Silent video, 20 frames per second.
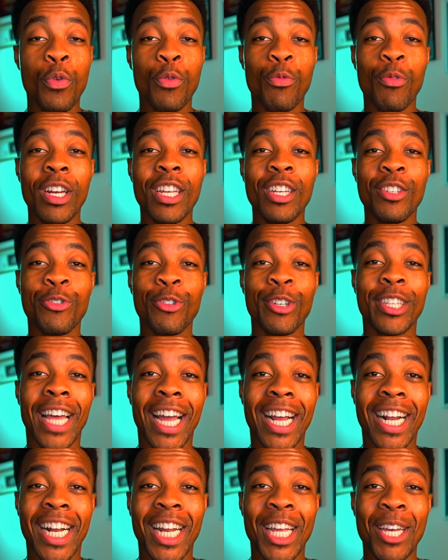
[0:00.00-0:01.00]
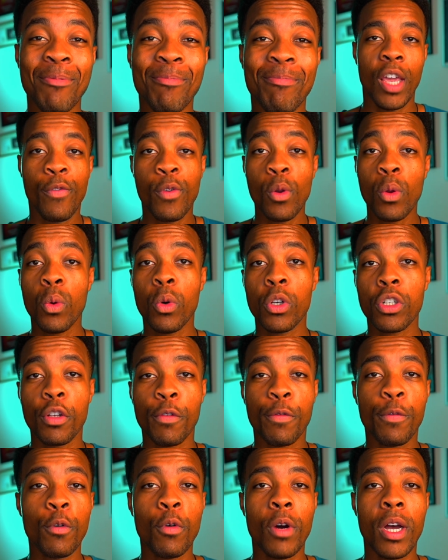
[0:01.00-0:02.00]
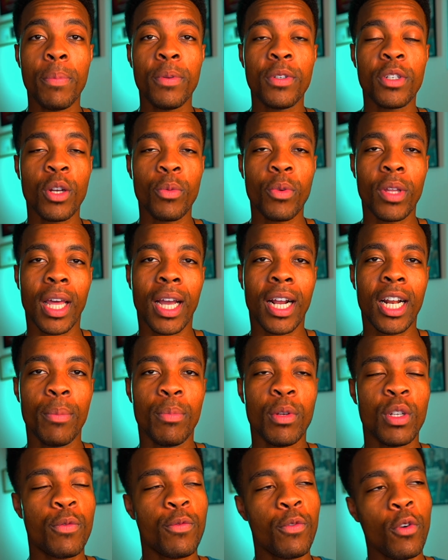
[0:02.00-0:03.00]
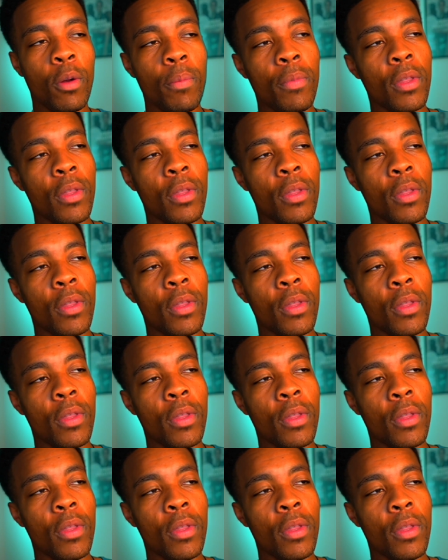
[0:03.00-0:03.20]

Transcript: you really enjoyed that clip. If you want to watch the full episode where that clip is from,